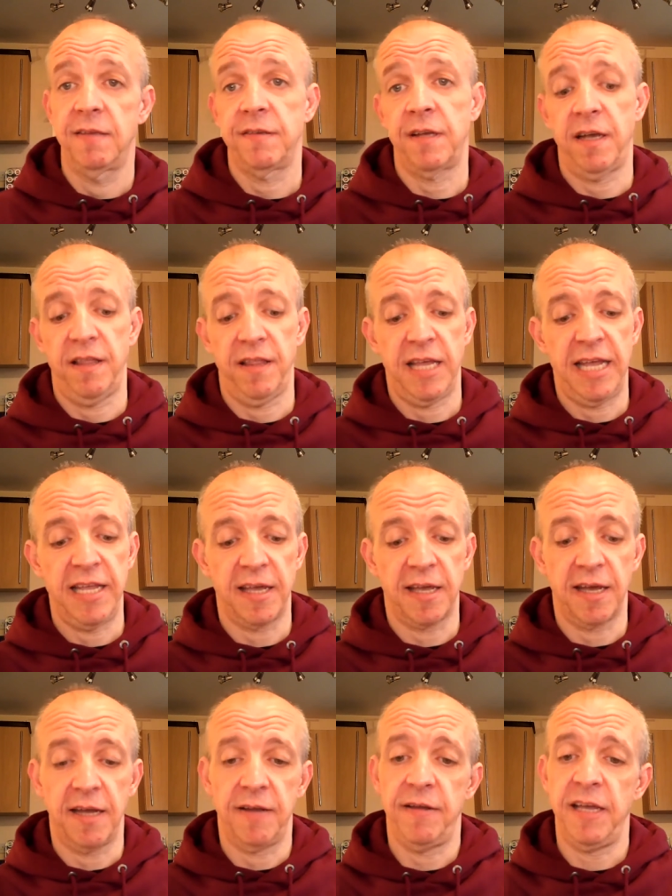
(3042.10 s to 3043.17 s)
So there you
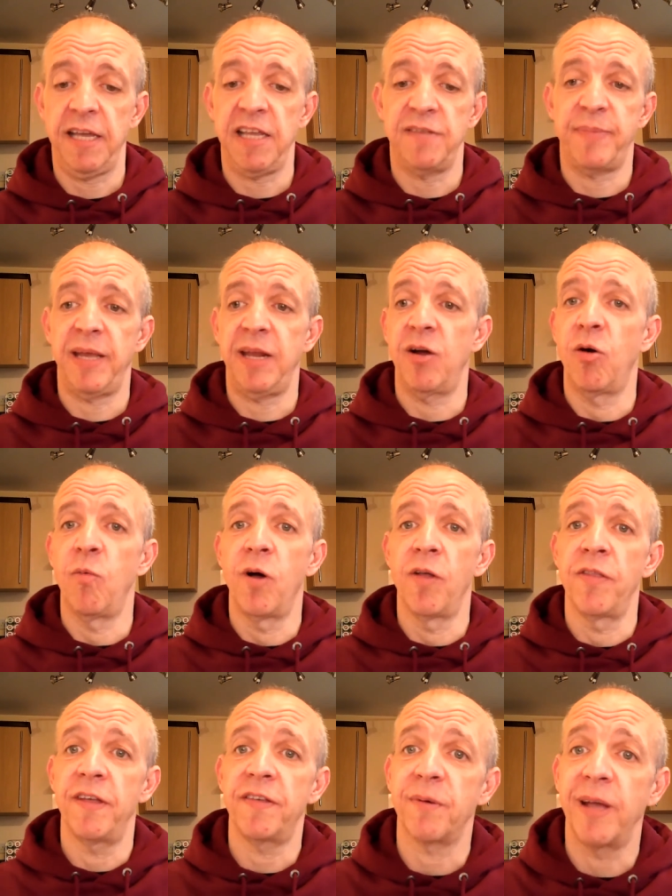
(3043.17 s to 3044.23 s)
go. He's been on
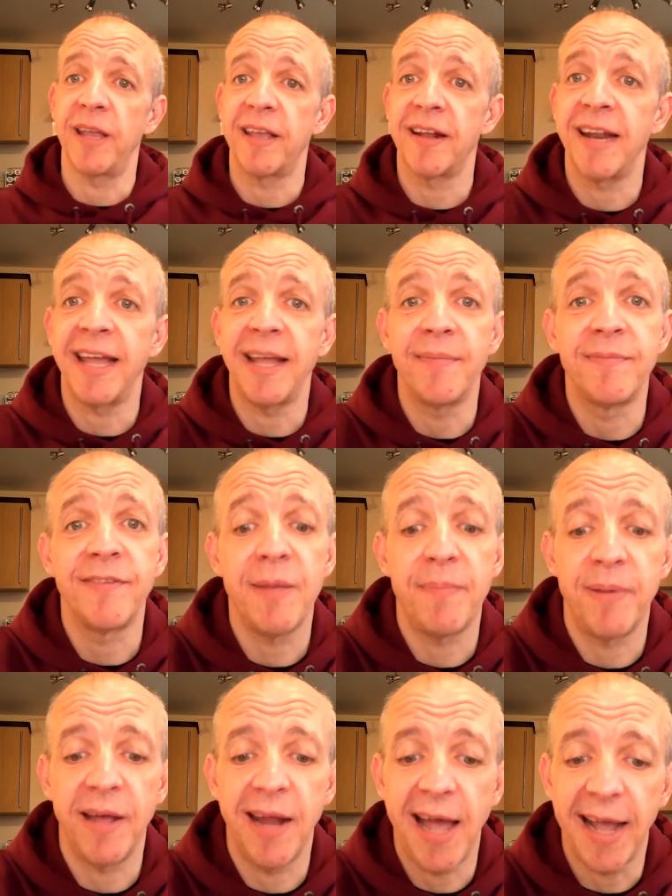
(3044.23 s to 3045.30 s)
one this week, hasn't he?
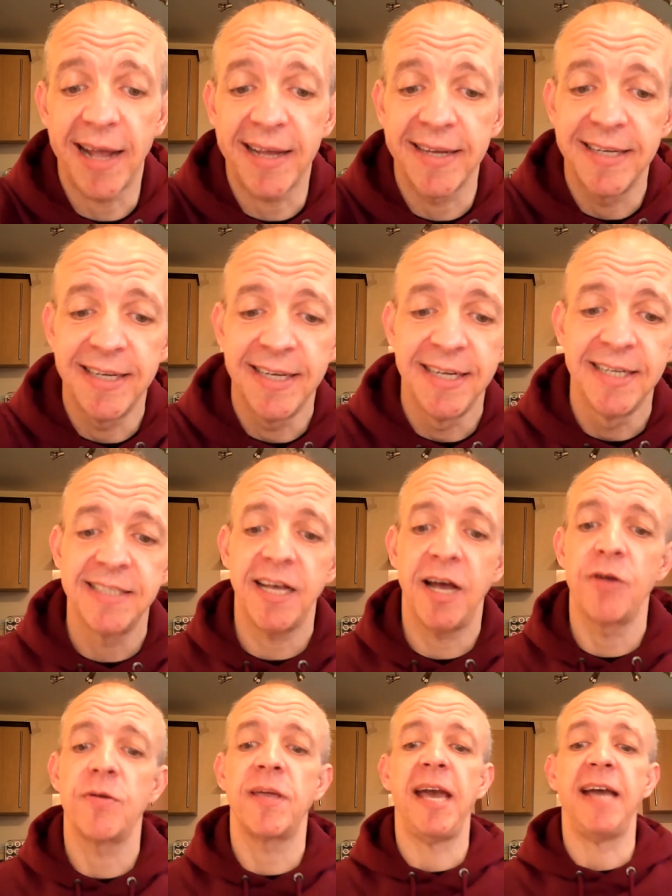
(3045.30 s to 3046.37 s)
Flipping heck.
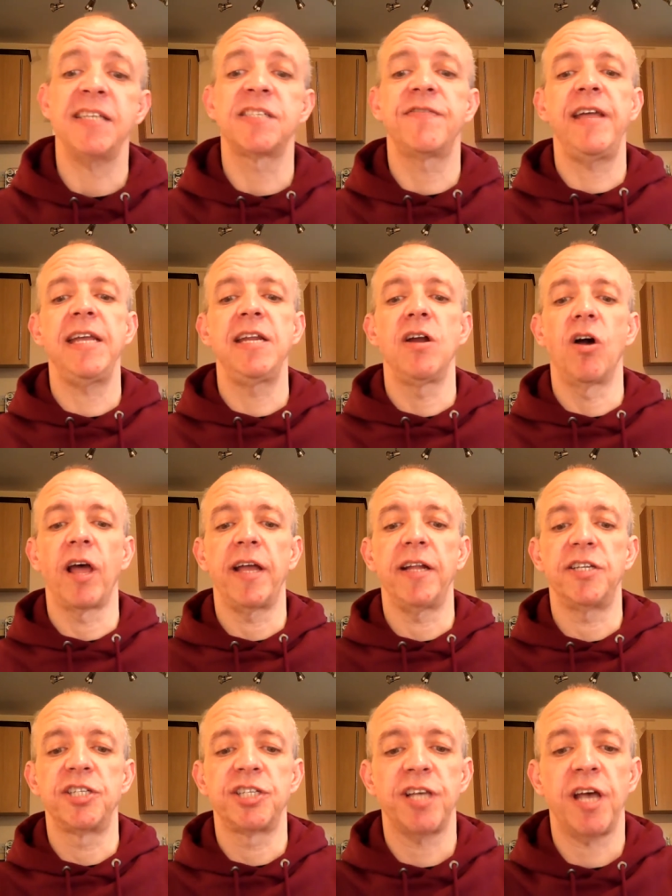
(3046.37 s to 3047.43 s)
So guess v
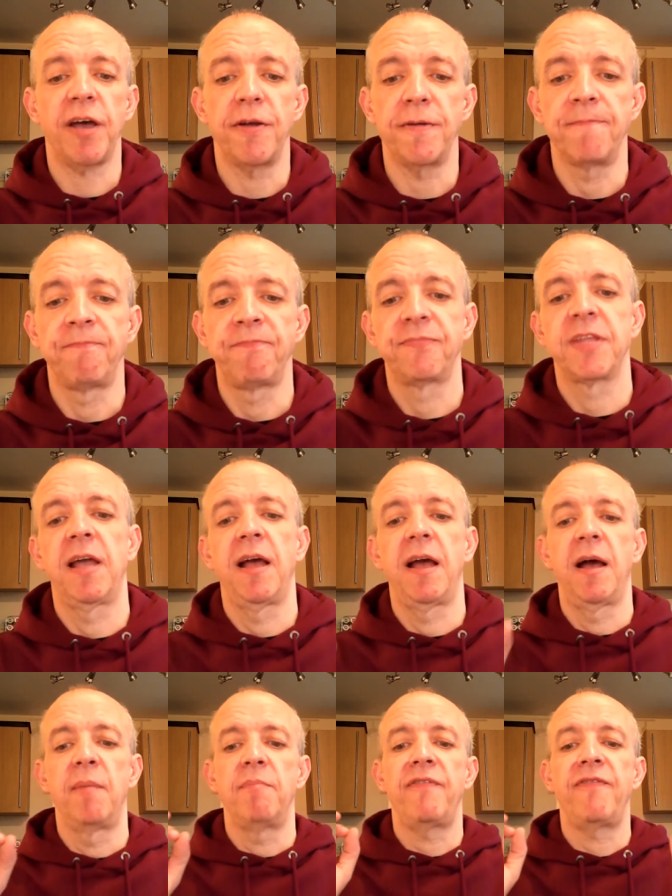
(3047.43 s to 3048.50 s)
knowledge. So
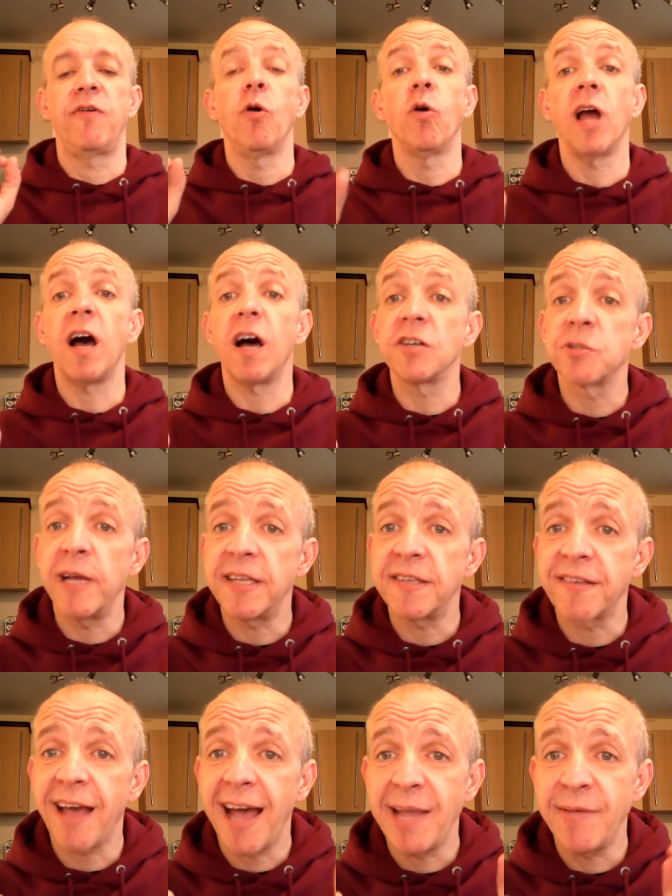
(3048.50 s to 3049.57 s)
before last
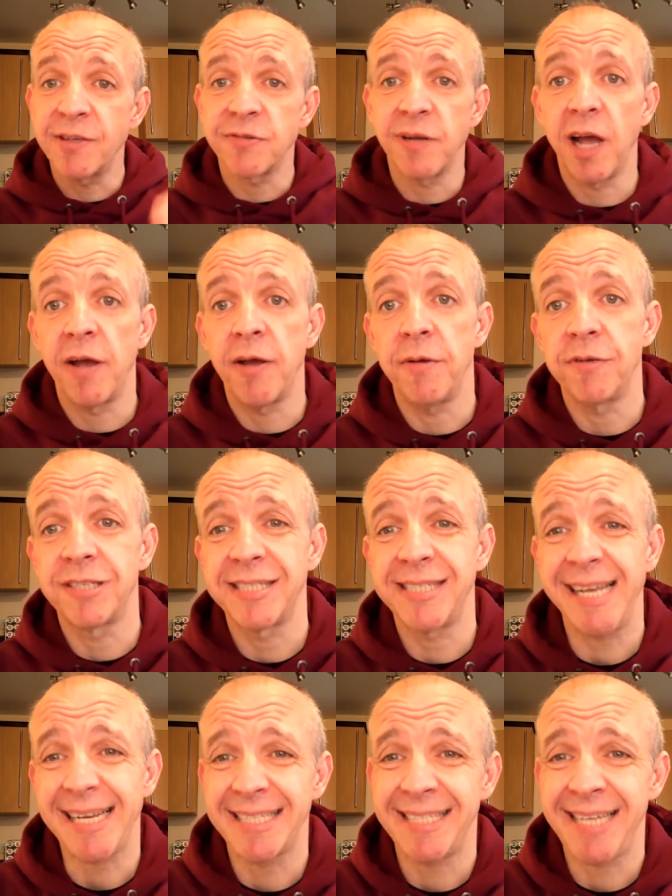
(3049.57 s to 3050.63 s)
week's game, as we know, it was
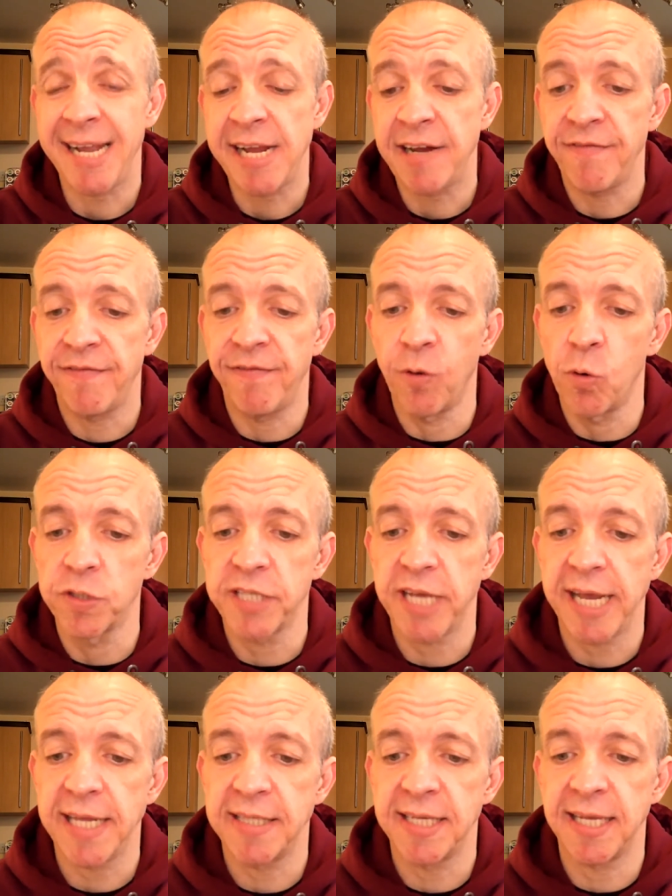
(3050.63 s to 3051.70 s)
16
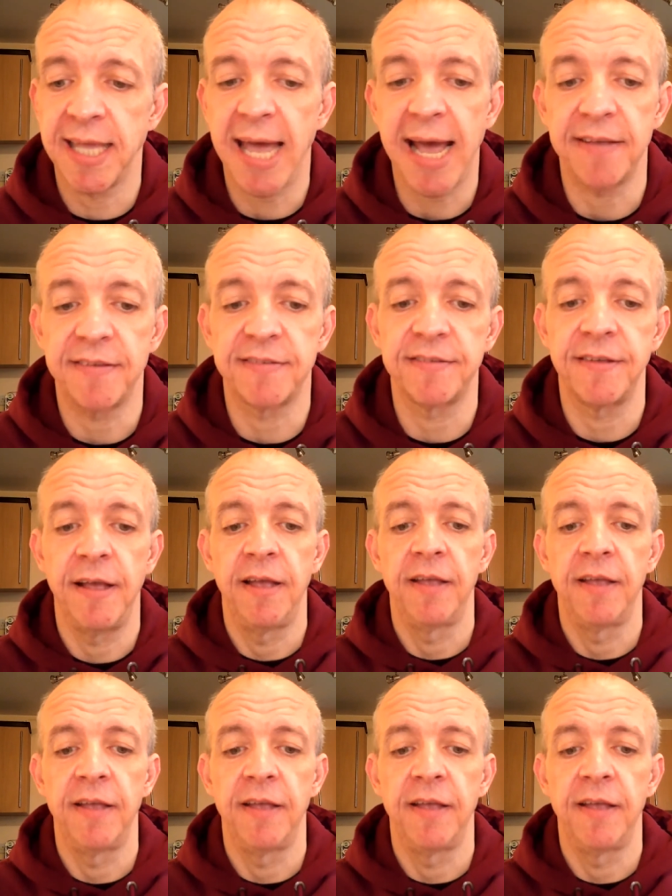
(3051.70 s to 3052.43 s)
14 to guess.